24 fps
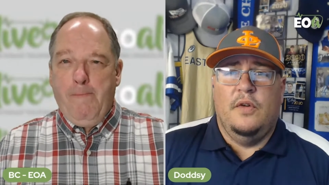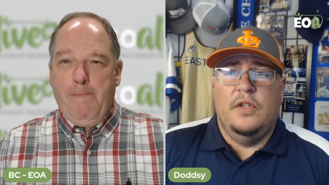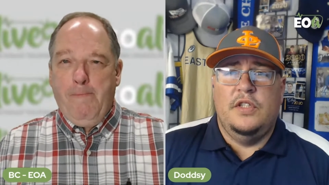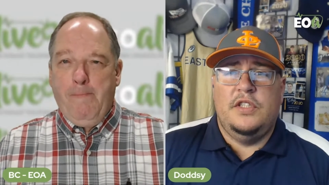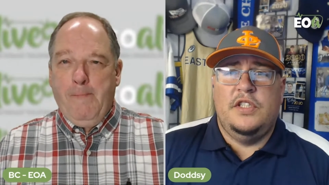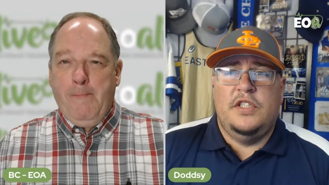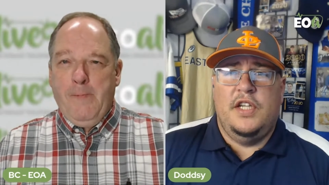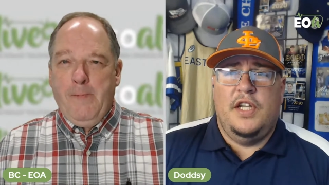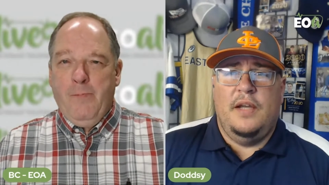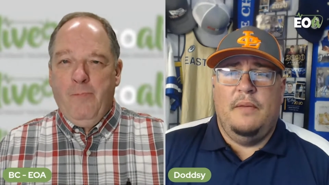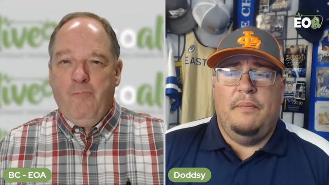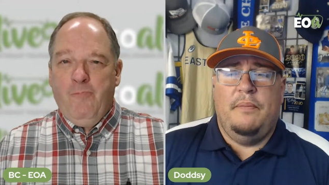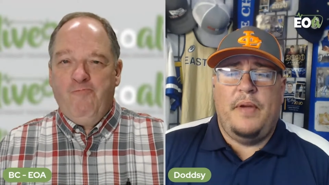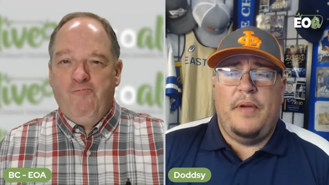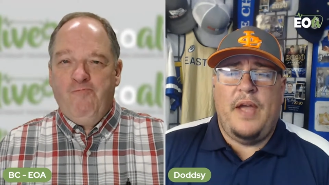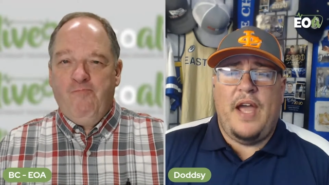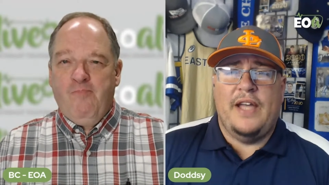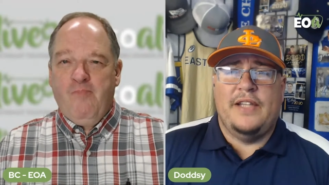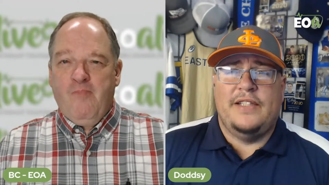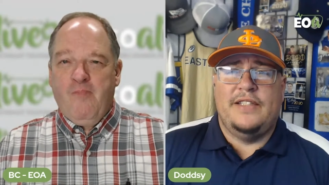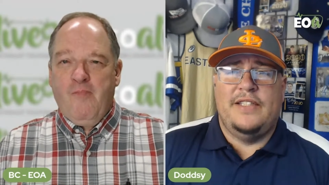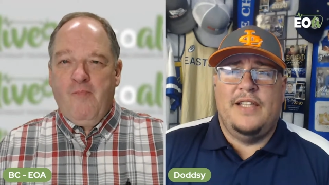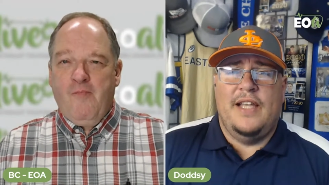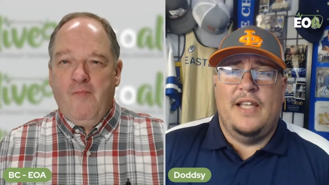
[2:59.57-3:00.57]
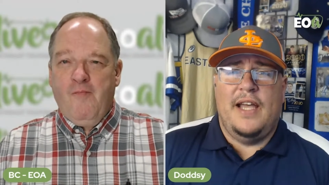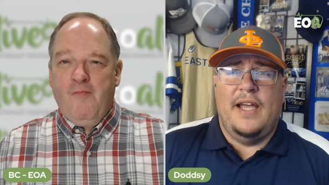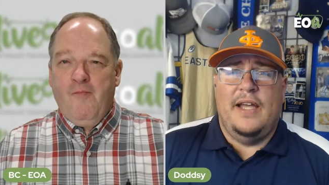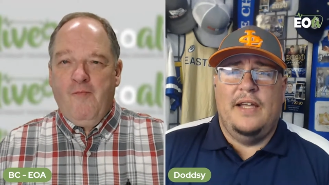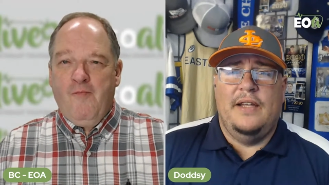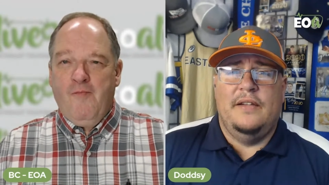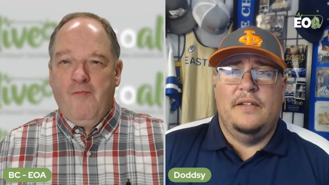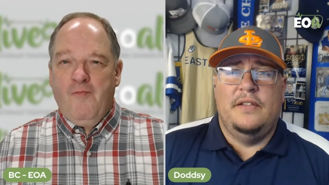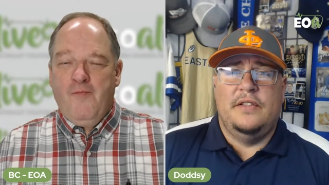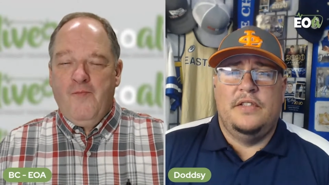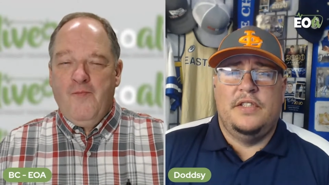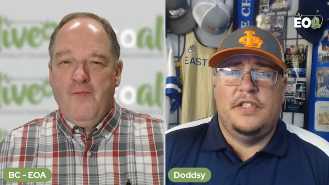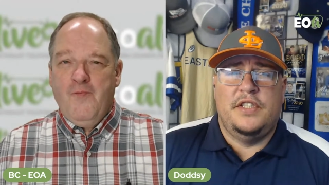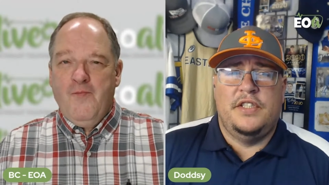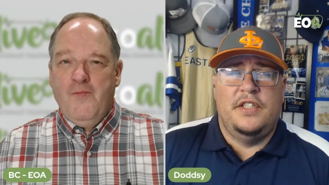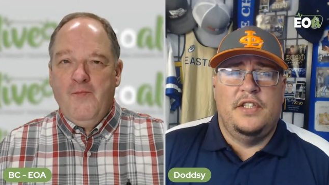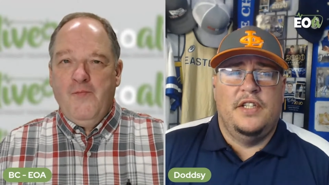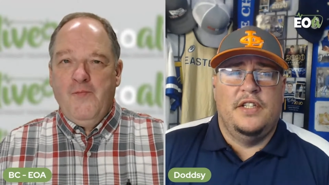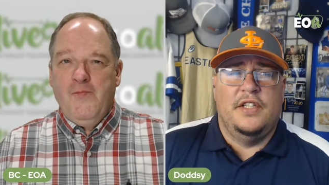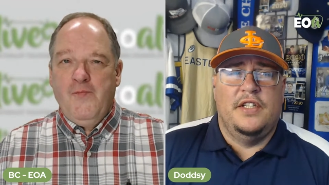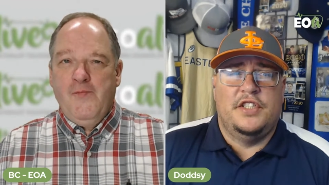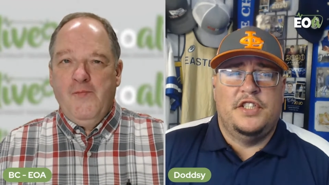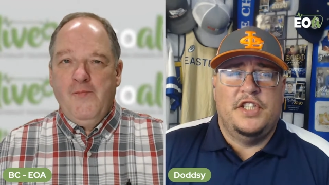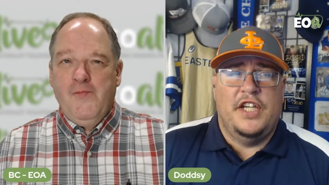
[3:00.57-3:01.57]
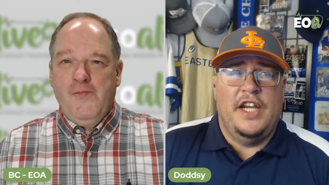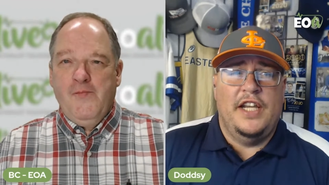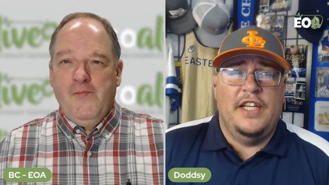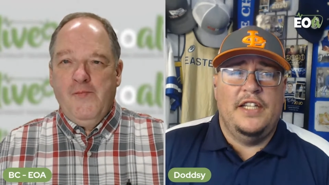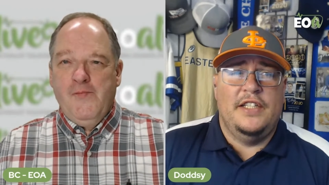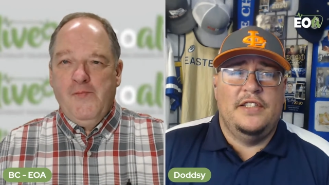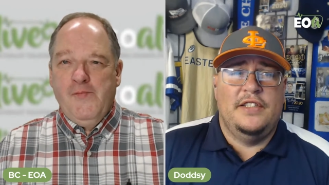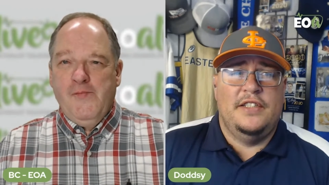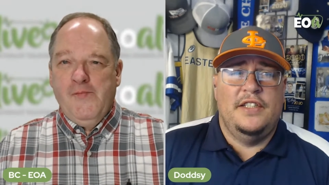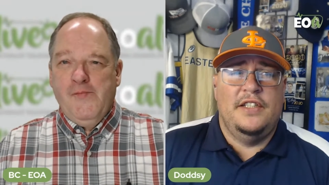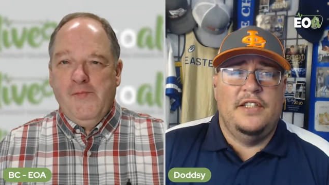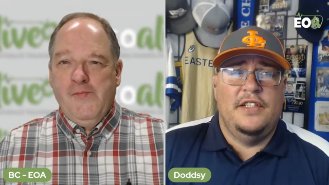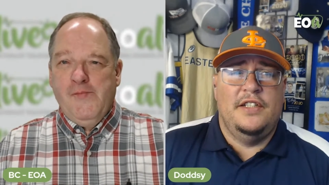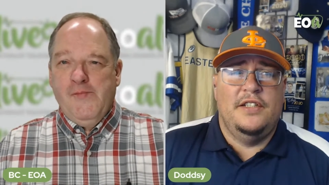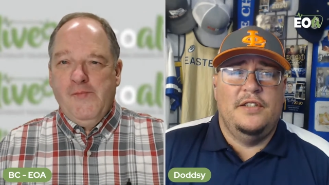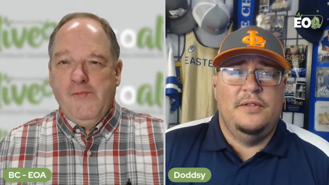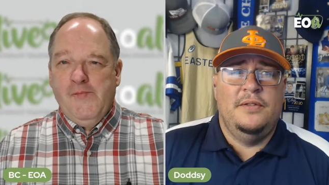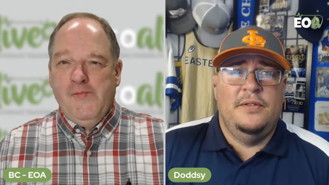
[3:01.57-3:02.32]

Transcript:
Speaker 1: once you get past that the shanks, you